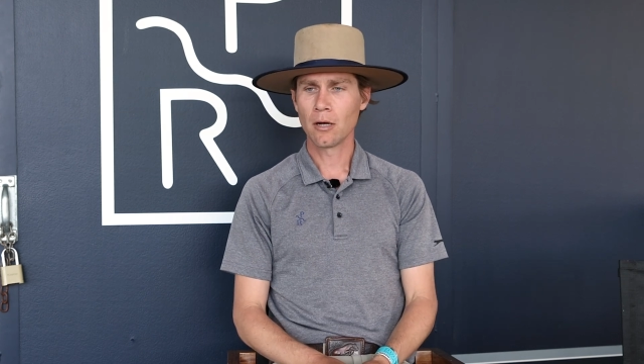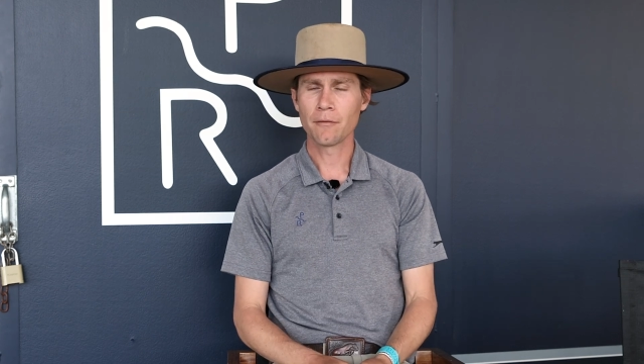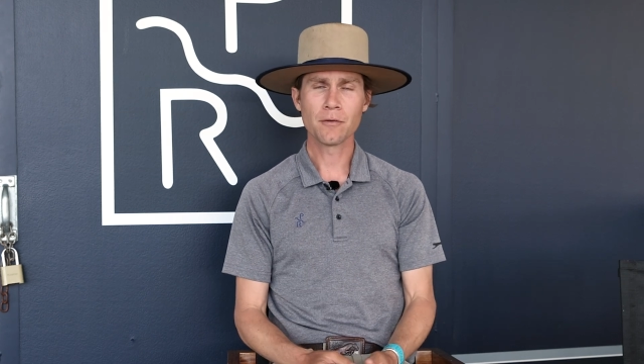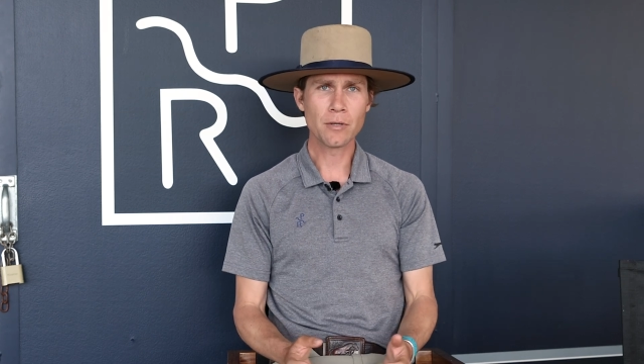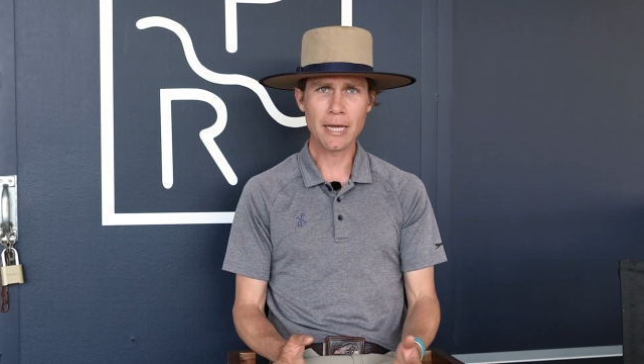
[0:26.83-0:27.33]
a
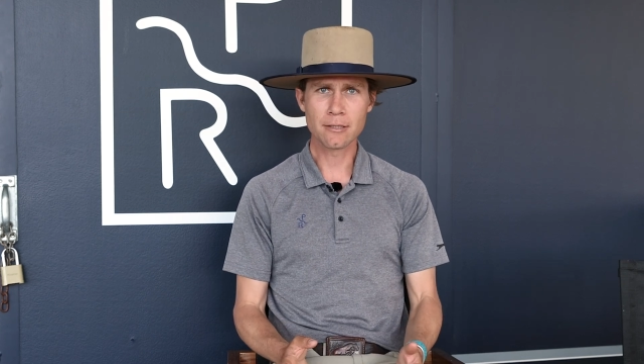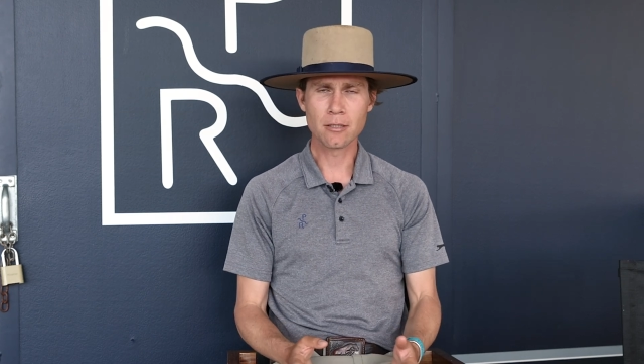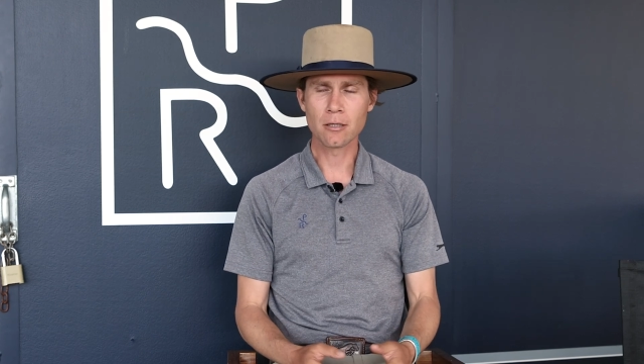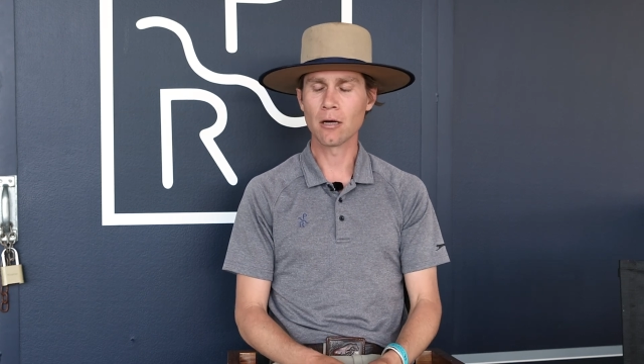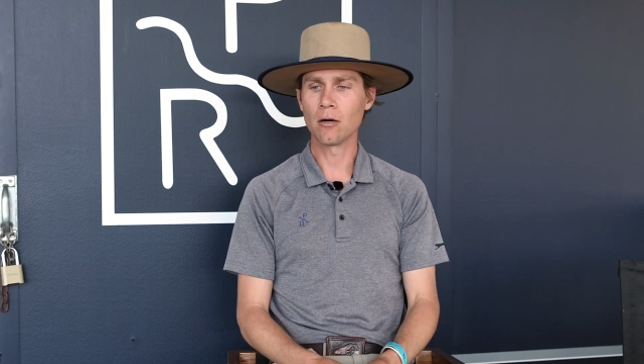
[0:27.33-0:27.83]
few days
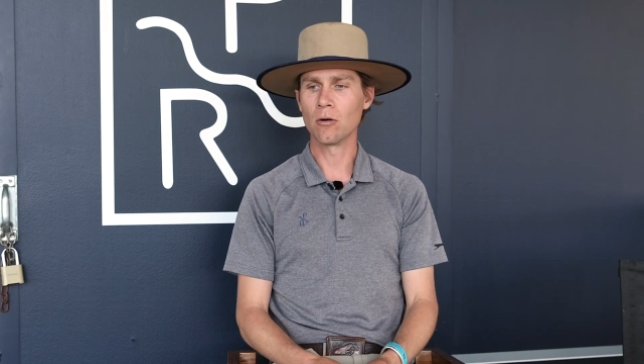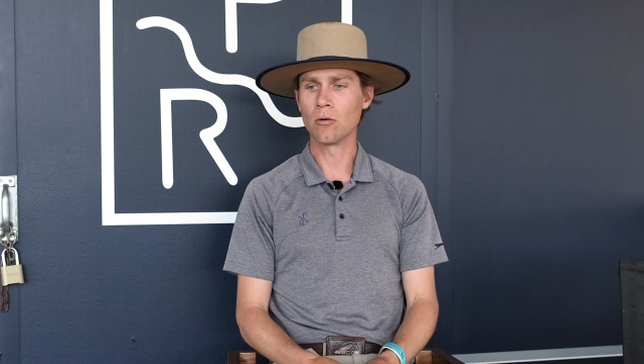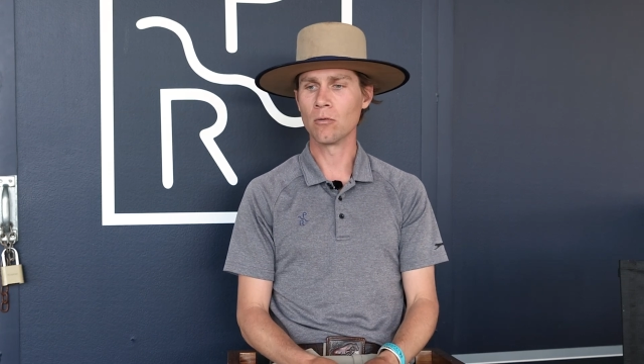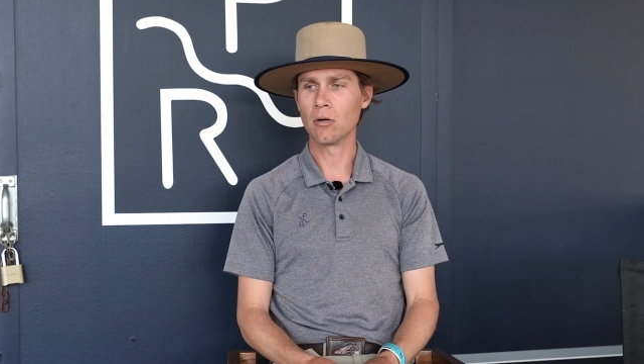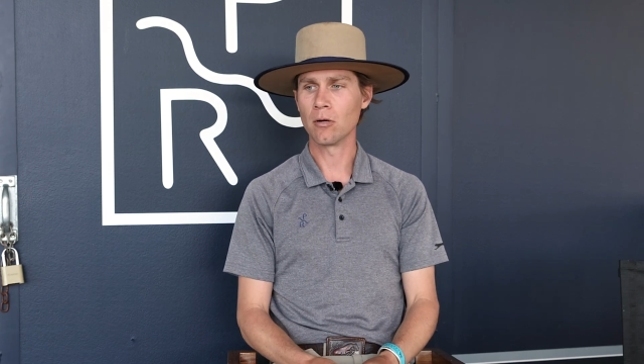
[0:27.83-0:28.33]

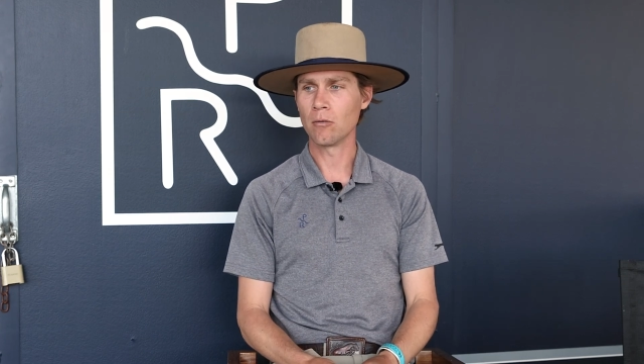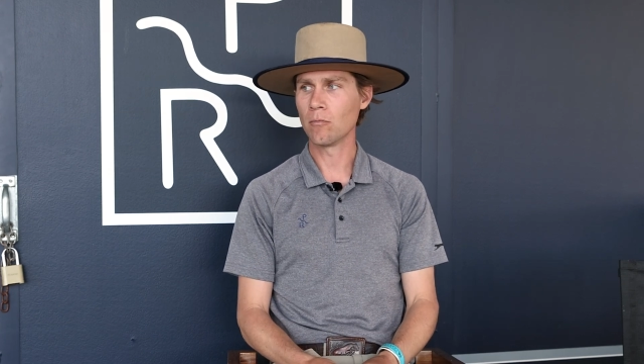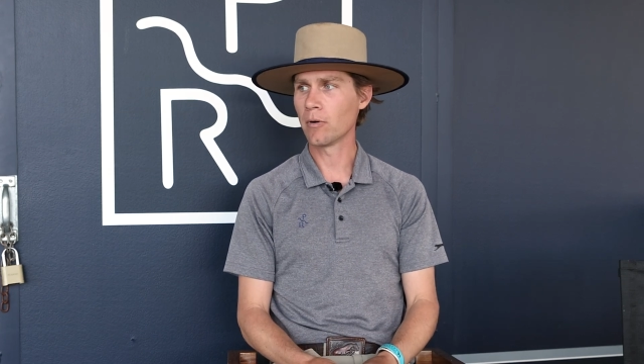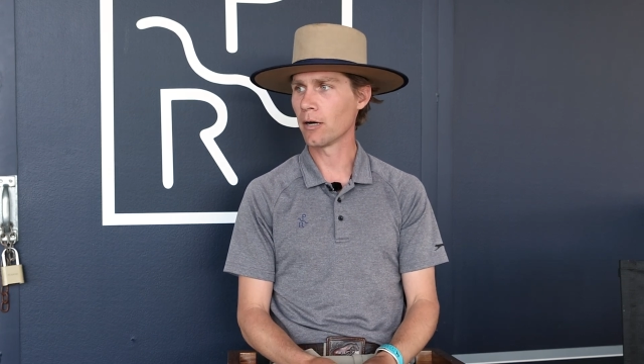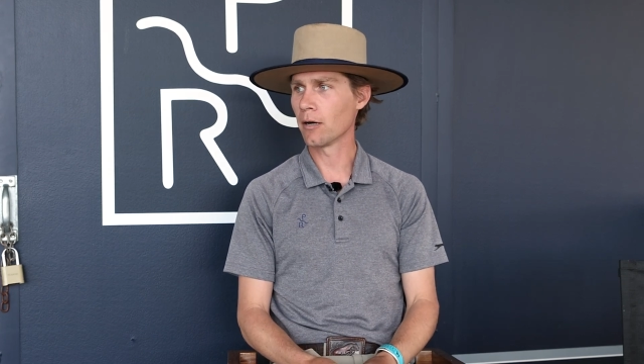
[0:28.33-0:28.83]
ago
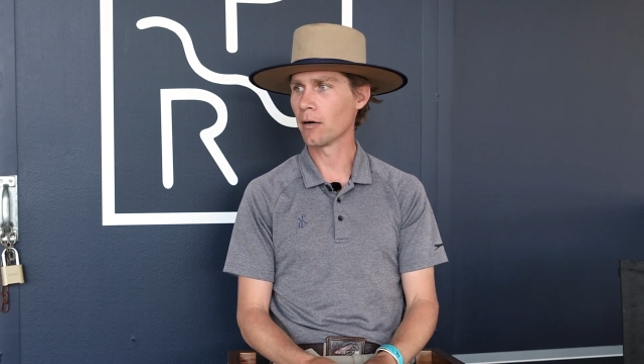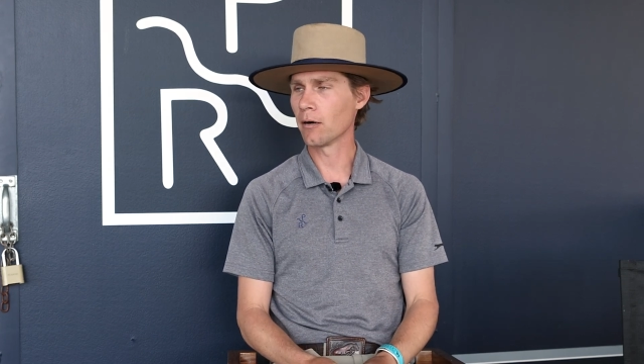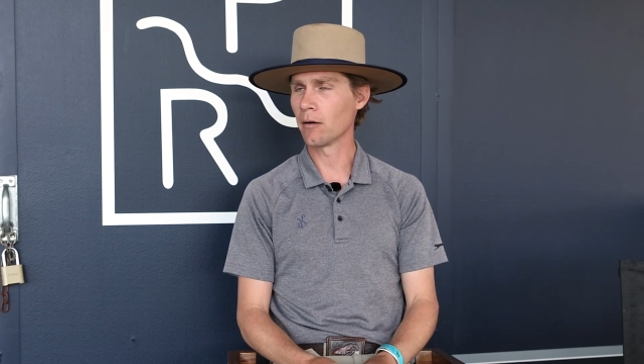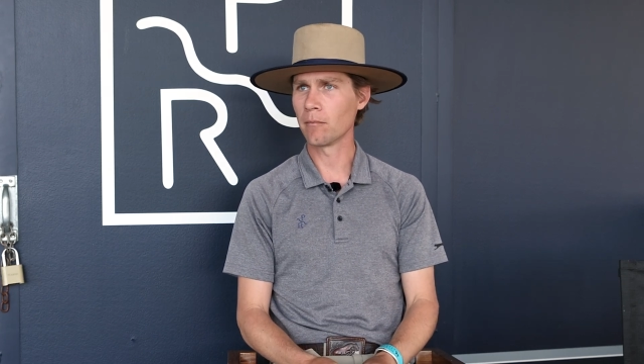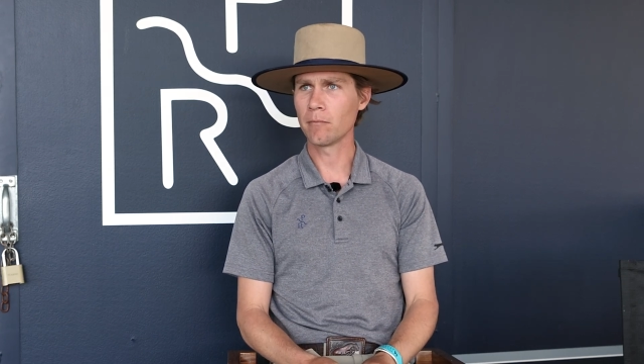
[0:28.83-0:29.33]

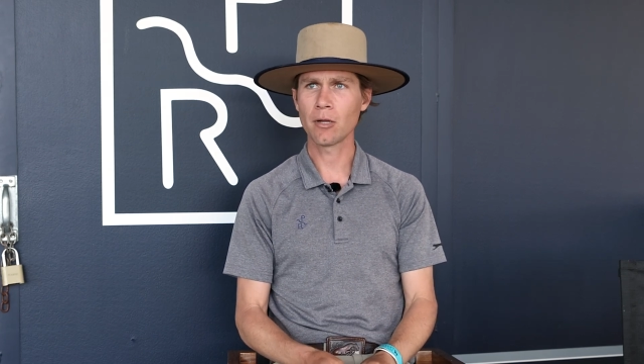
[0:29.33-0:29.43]
where,